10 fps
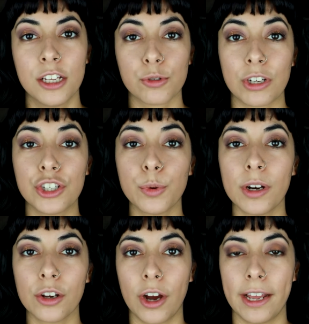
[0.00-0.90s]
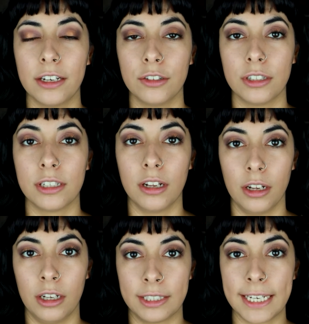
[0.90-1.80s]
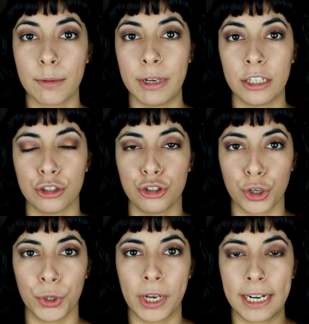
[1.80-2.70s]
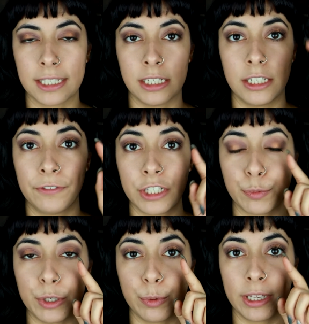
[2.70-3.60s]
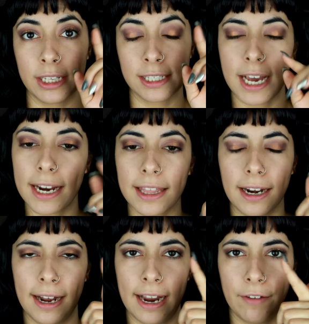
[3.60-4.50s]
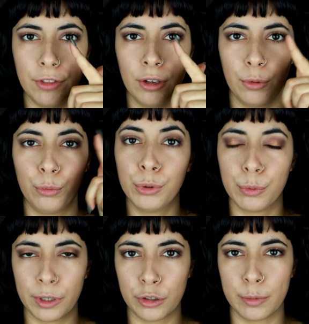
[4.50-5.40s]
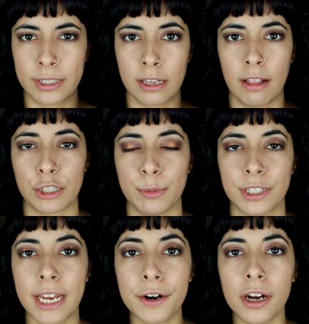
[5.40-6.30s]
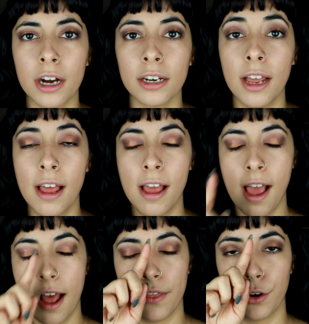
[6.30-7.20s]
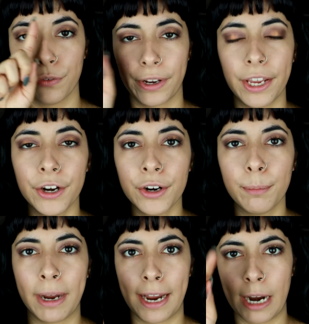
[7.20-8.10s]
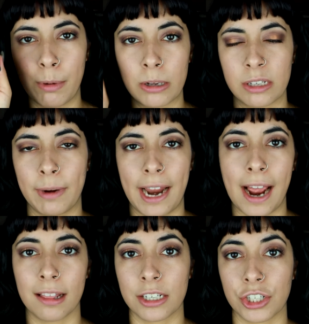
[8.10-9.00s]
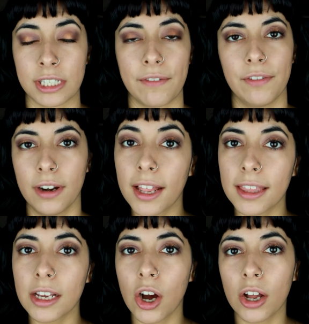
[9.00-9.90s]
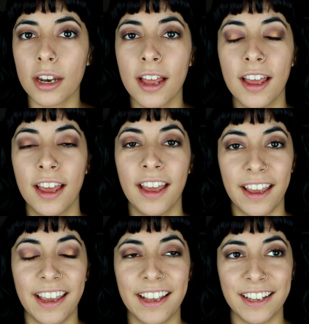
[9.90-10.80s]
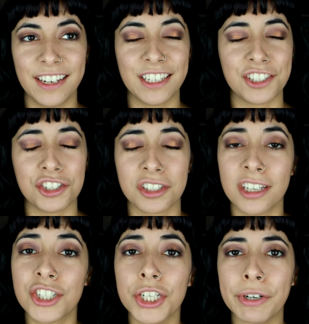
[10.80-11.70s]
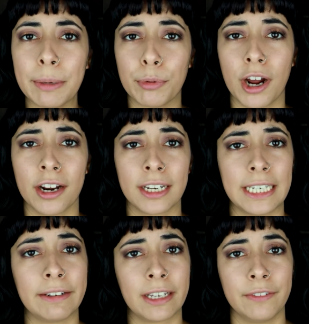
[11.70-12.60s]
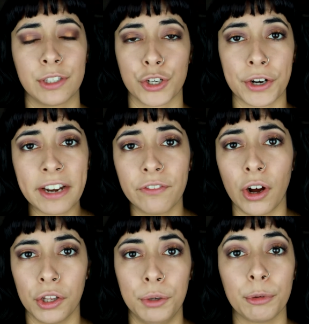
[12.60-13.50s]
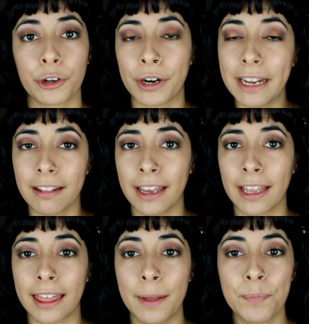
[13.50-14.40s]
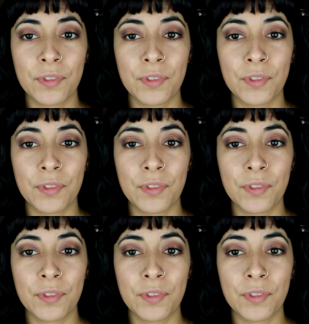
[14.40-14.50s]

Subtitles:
So I just want to go ahead and take a minute to show you guys the difference between the side that I have the Root 100% Lash Mascara on, and then over here my eyebrows and my eyelashes have nothing on. And it's just such a great product. It gives great volume, great length.